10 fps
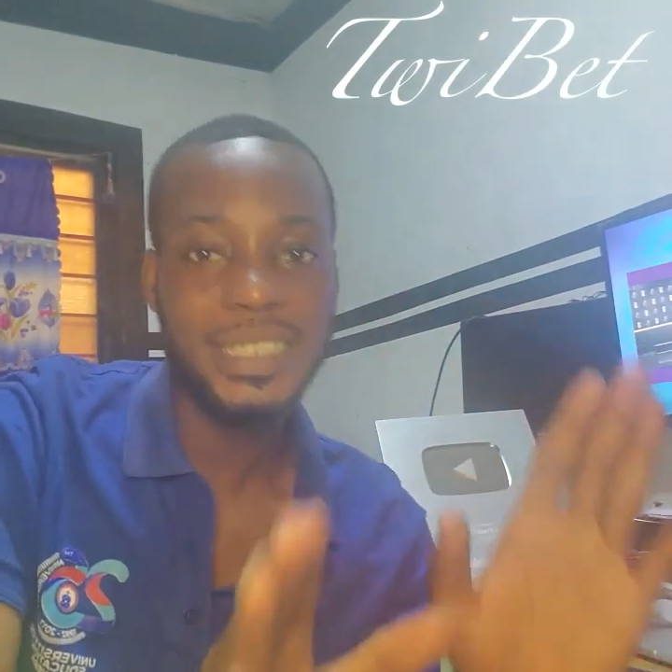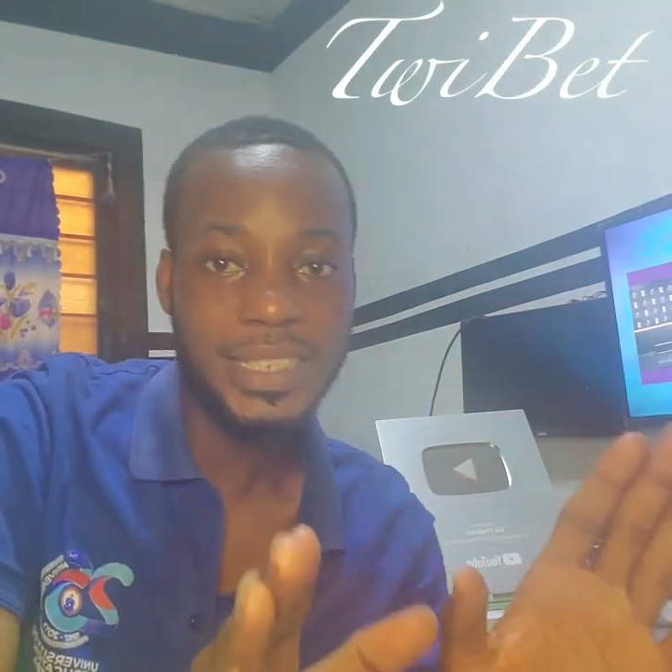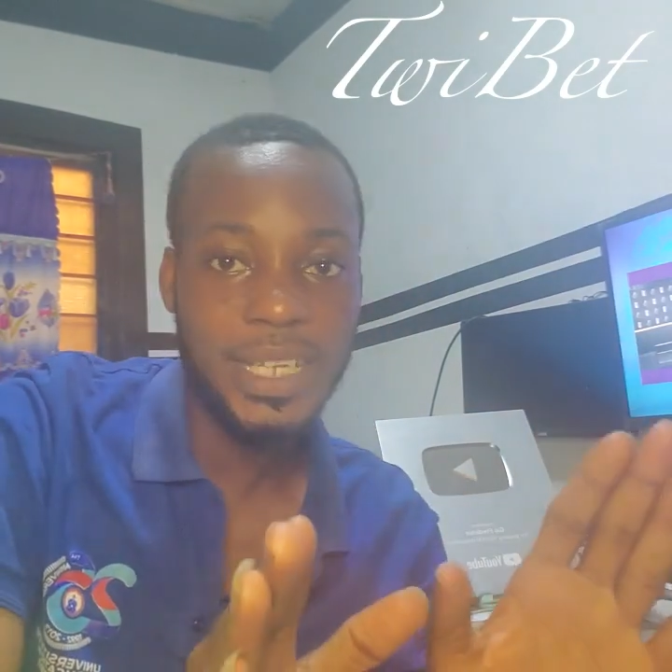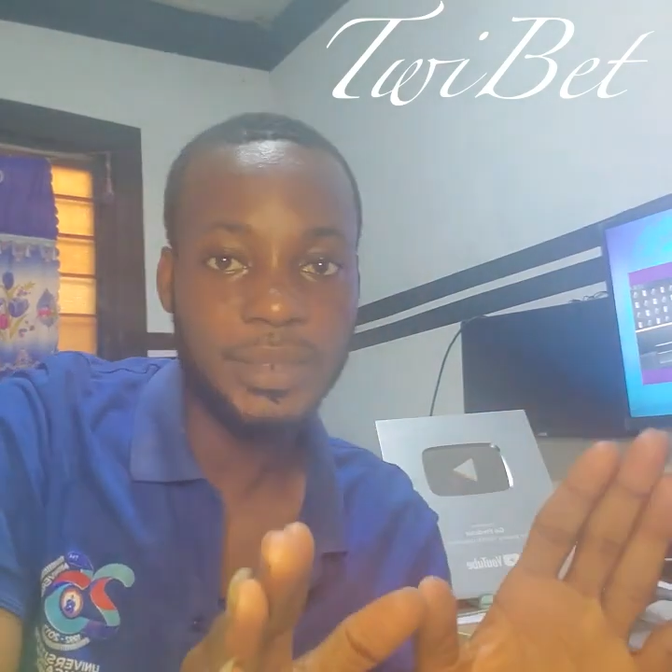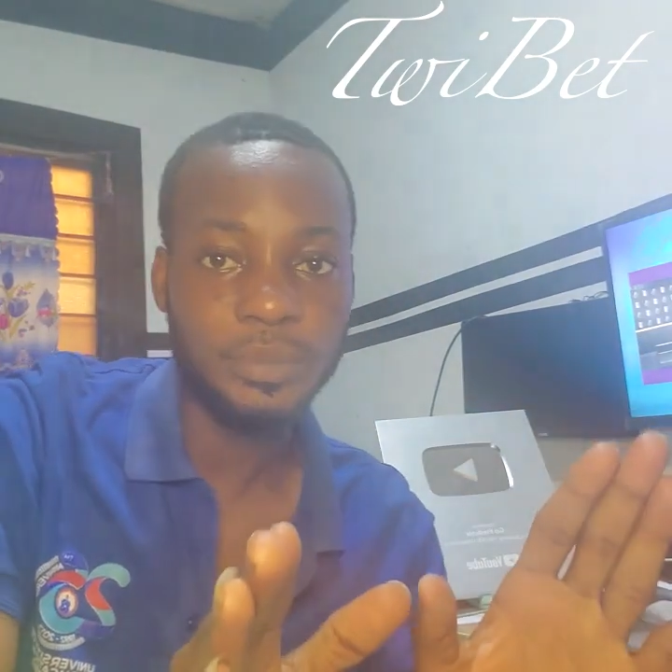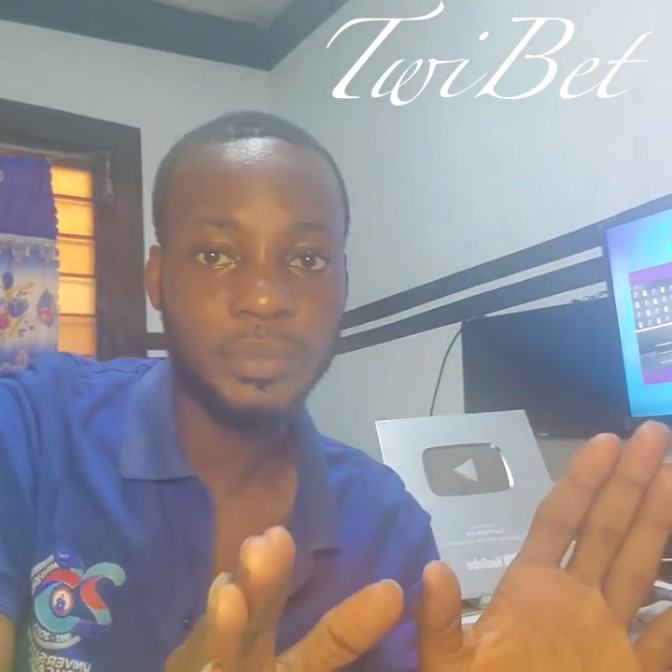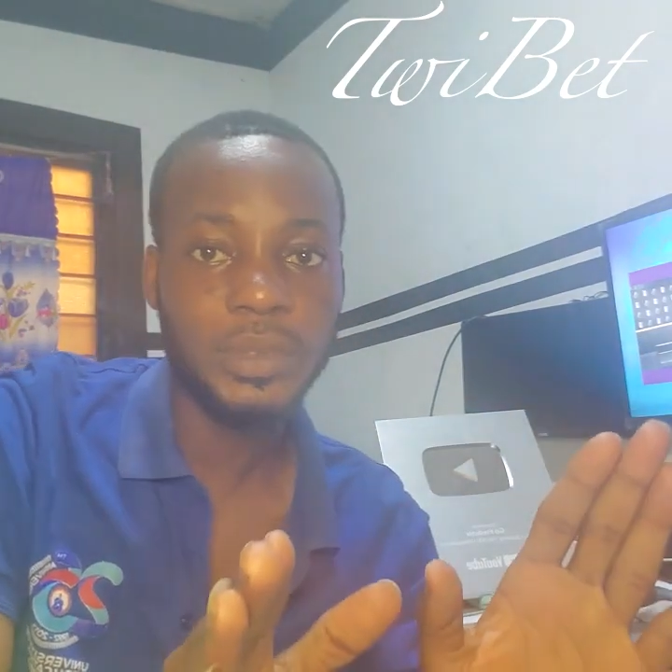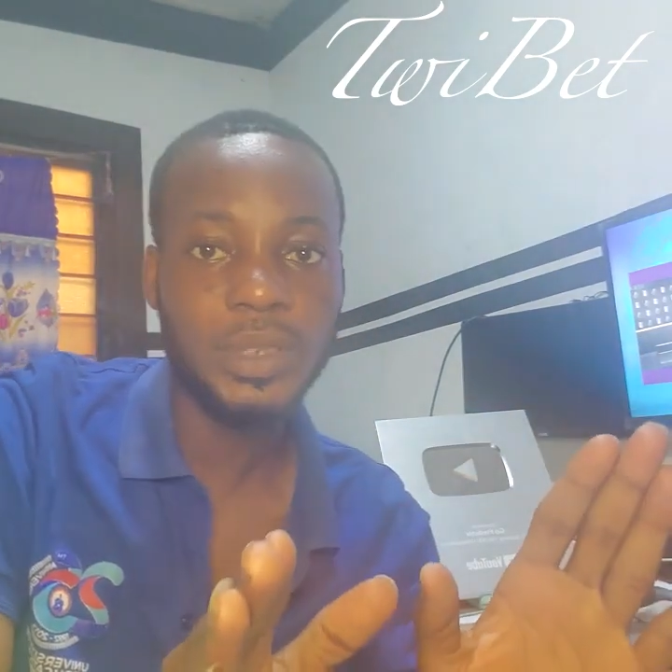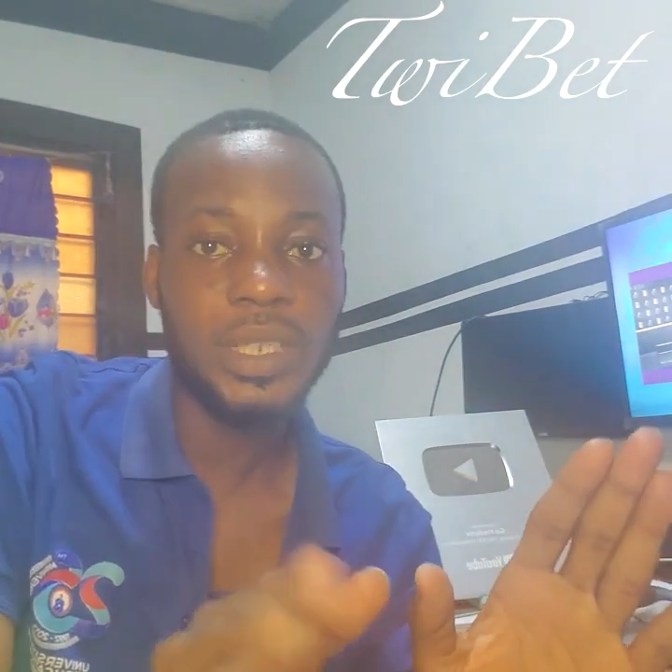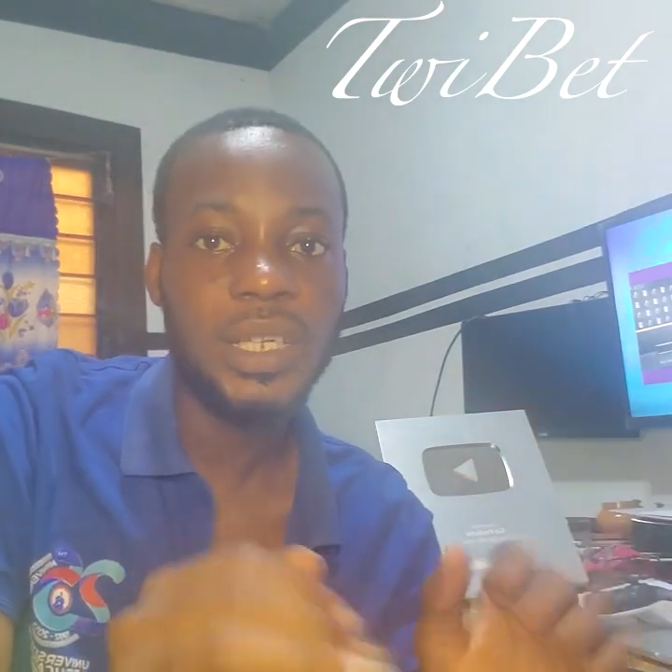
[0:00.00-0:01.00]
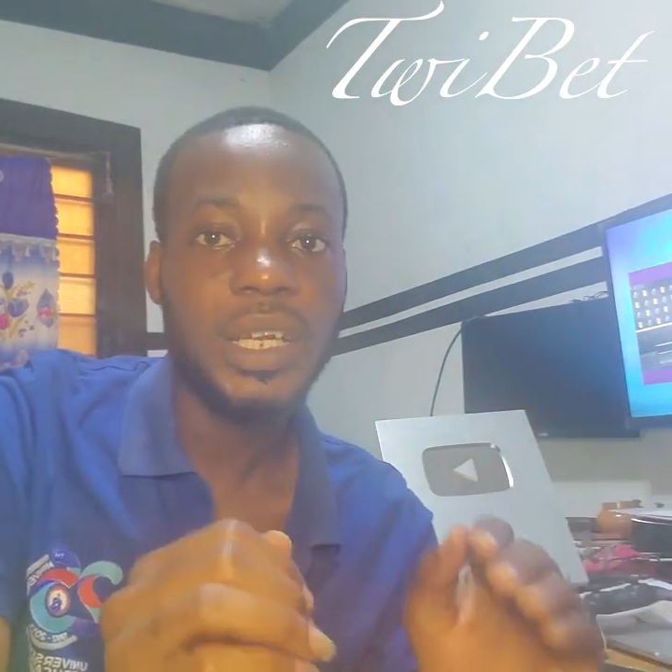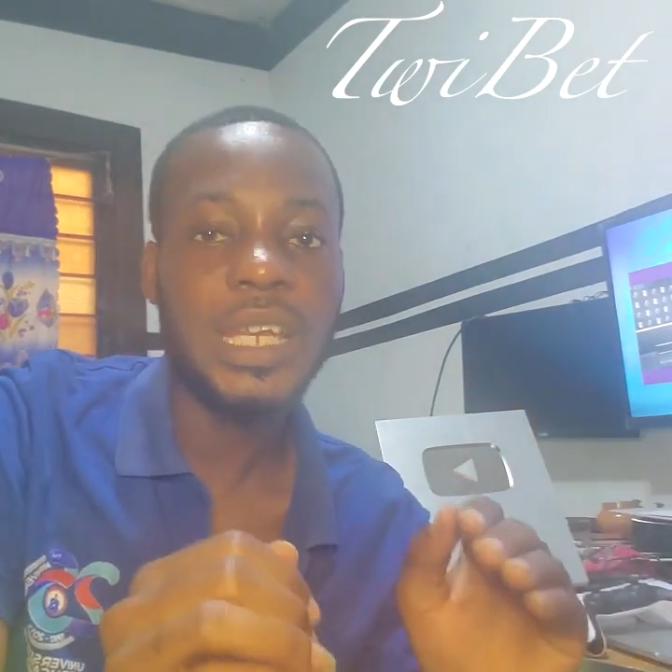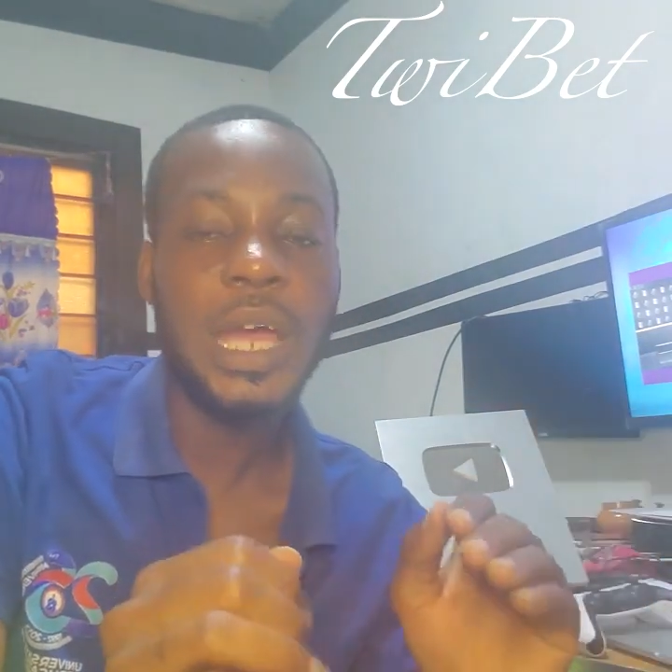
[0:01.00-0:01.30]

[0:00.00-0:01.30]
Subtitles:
net down. And